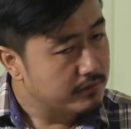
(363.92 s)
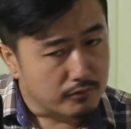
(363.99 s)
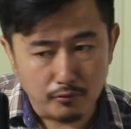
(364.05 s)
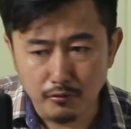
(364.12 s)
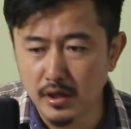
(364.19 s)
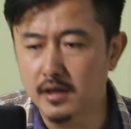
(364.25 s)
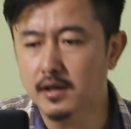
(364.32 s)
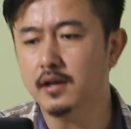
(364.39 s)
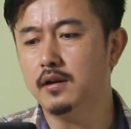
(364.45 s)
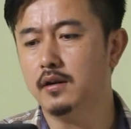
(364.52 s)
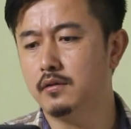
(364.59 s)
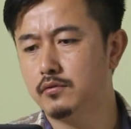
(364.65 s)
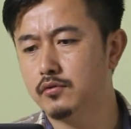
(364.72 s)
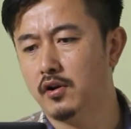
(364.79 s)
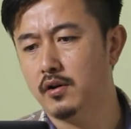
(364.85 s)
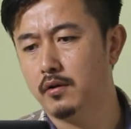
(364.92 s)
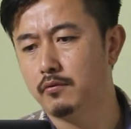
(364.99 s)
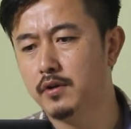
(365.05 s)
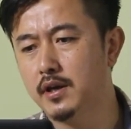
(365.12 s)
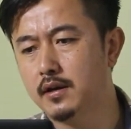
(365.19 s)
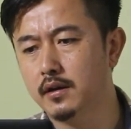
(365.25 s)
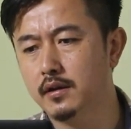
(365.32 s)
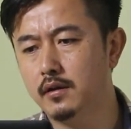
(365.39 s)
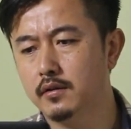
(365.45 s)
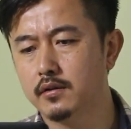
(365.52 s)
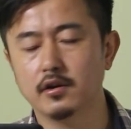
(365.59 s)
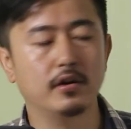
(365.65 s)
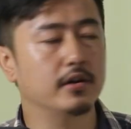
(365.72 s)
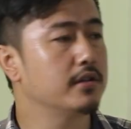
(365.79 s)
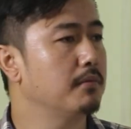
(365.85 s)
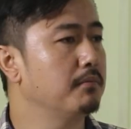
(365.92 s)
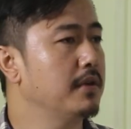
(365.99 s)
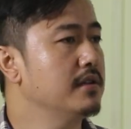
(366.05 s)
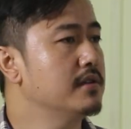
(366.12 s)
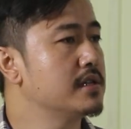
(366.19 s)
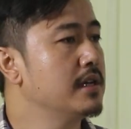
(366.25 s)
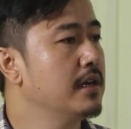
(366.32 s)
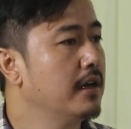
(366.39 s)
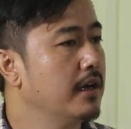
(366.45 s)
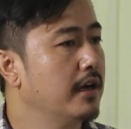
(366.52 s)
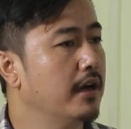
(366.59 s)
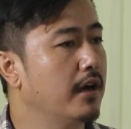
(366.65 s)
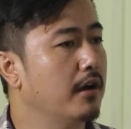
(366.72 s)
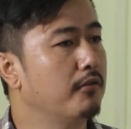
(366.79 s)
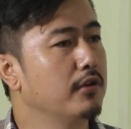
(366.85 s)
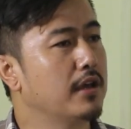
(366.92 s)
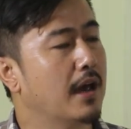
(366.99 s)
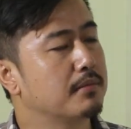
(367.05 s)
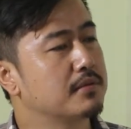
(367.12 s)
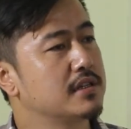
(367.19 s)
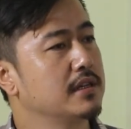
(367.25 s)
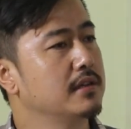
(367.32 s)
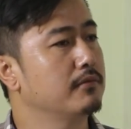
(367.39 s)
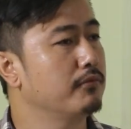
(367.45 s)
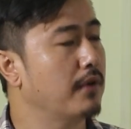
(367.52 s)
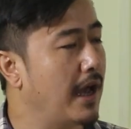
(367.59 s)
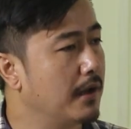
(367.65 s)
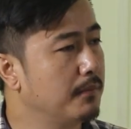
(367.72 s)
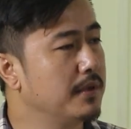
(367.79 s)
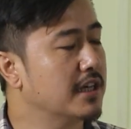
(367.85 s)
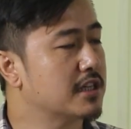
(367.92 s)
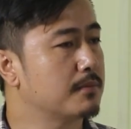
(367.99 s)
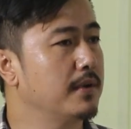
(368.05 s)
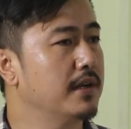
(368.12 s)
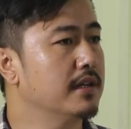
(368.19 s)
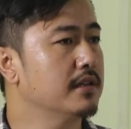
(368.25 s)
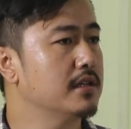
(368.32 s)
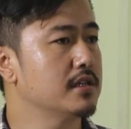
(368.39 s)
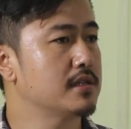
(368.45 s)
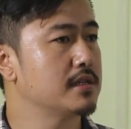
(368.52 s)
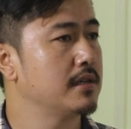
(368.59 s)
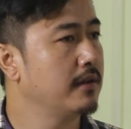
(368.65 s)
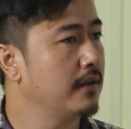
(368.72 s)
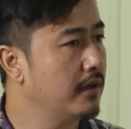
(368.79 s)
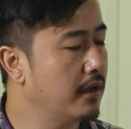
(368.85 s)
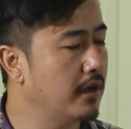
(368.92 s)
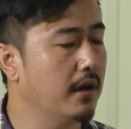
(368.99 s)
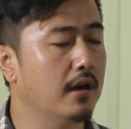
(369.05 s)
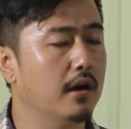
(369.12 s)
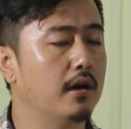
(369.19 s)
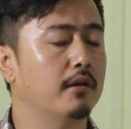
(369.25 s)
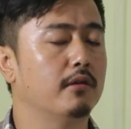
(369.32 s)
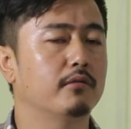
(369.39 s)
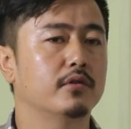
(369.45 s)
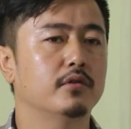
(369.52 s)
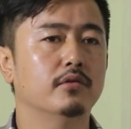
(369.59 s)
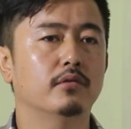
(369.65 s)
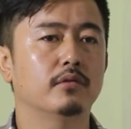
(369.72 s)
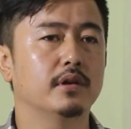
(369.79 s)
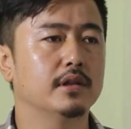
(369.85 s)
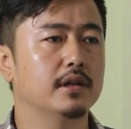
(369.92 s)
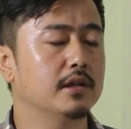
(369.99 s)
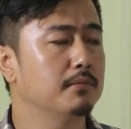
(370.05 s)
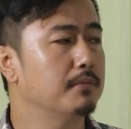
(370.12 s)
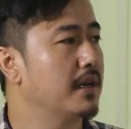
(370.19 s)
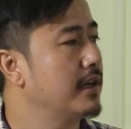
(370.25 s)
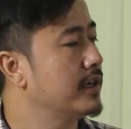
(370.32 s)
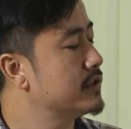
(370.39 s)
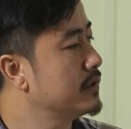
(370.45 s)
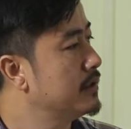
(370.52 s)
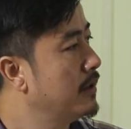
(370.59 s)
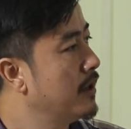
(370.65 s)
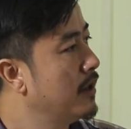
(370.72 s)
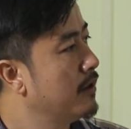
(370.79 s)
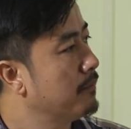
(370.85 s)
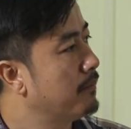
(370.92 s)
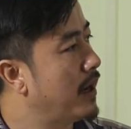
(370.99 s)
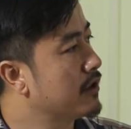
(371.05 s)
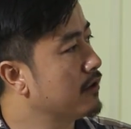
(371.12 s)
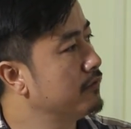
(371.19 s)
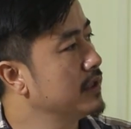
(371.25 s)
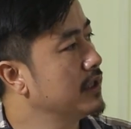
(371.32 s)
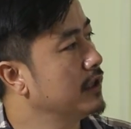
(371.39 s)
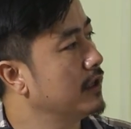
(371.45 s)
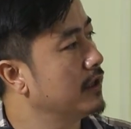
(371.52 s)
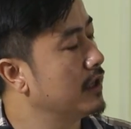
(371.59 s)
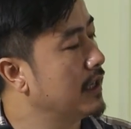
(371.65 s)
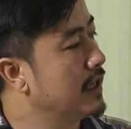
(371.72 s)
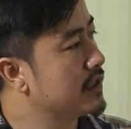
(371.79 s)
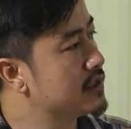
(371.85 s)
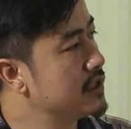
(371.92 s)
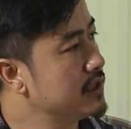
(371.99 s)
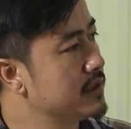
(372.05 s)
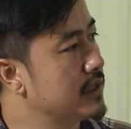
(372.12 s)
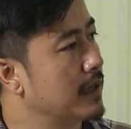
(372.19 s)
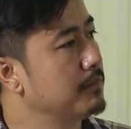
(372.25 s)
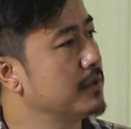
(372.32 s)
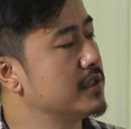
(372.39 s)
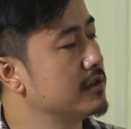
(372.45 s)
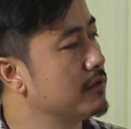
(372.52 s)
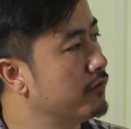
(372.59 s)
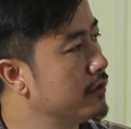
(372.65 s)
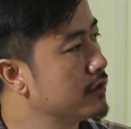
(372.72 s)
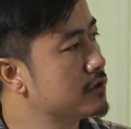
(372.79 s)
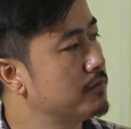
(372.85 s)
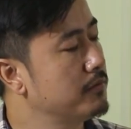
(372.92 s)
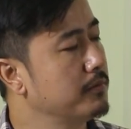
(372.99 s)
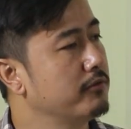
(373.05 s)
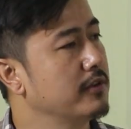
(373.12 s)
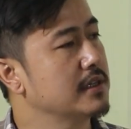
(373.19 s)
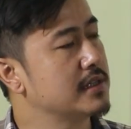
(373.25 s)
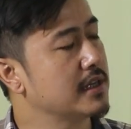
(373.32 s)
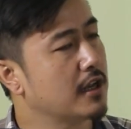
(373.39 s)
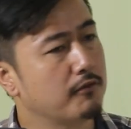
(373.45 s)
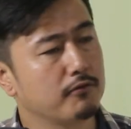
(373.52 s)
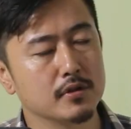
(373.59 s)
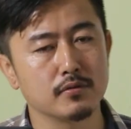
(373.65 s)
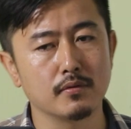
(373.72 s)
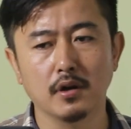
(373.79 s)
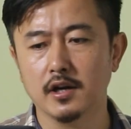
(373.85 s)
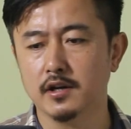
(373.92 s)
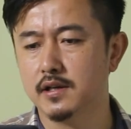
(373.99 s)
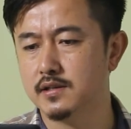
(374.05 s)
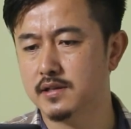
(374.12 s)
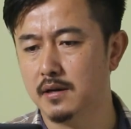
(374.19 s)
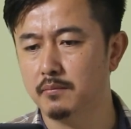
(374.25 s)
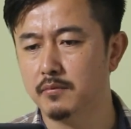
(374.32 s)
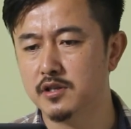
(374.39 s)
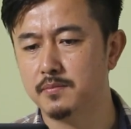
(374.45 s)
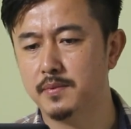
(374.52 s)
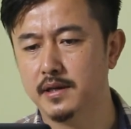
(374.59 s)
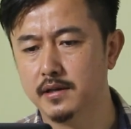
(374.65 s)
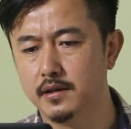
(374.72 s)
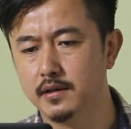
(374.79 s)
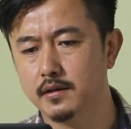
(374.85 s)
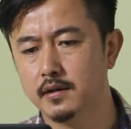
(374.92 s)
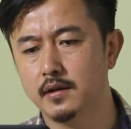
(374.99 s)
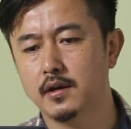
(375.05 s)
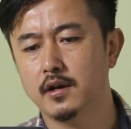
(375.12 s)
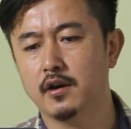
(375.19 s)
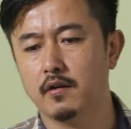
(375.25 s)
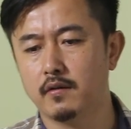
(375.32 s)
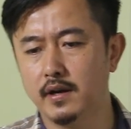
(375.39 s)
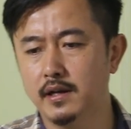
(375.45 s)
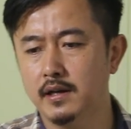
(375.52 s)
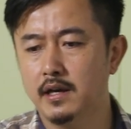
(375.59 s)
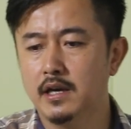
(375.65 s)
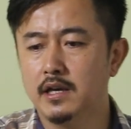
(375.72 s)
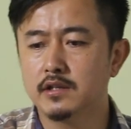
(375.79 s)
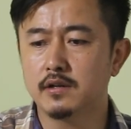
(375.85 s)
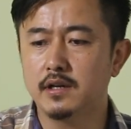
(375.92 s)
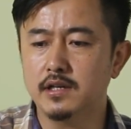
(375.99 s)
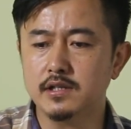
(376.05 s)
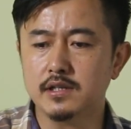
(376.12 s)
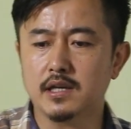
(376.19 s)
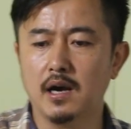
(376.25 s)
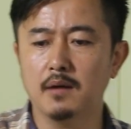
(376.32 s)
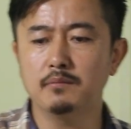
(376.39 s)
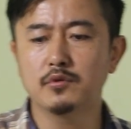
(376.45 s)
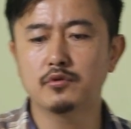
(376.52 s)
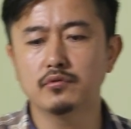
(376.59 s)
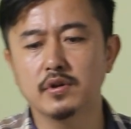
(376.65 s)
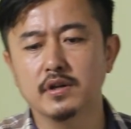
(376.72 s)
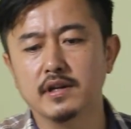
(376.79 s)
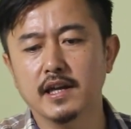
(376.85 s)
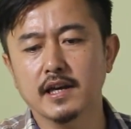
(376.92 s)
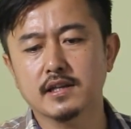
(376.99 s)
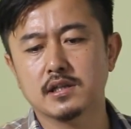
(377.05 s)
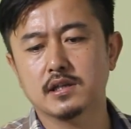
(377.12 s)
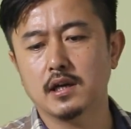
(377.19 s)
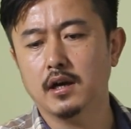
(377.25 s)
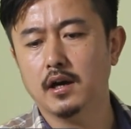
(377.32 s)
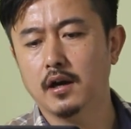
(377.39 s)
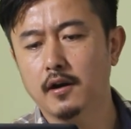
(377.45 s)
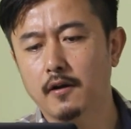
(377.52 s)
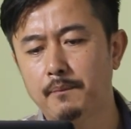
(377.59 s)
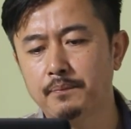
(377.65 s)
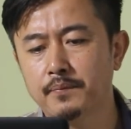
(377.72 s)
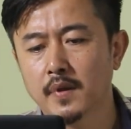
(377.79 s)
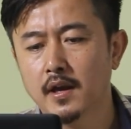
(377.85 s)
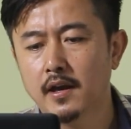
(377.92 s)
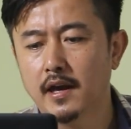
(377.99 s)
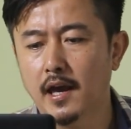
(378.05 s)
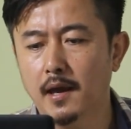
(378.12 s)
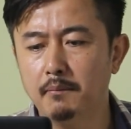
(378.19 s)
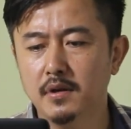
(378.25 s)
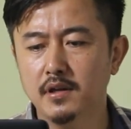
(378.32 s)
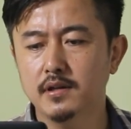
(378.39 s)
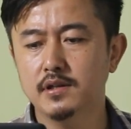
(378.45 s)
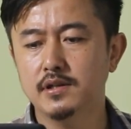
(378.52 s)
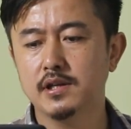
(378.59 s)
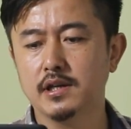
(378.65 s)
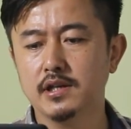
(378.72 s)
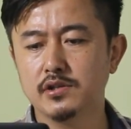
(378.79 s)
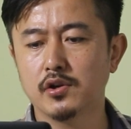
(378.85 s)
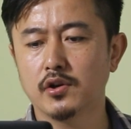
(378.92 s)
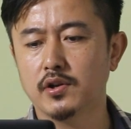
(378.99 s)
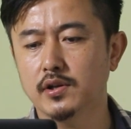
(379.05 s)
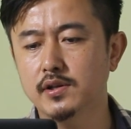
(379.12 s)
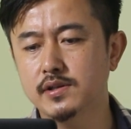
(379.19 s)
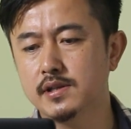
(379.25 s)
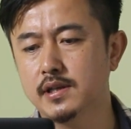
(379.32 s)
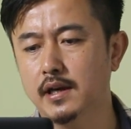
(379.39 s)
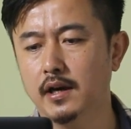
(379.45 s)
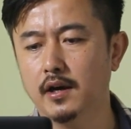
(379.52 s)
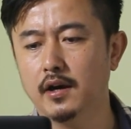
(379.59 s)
weaken the other, means we have seen. I'll be explaining this in my later part of the lectures. That means in first phase, second phase, you will understand much better. All right. So let us come to the next eminent historians,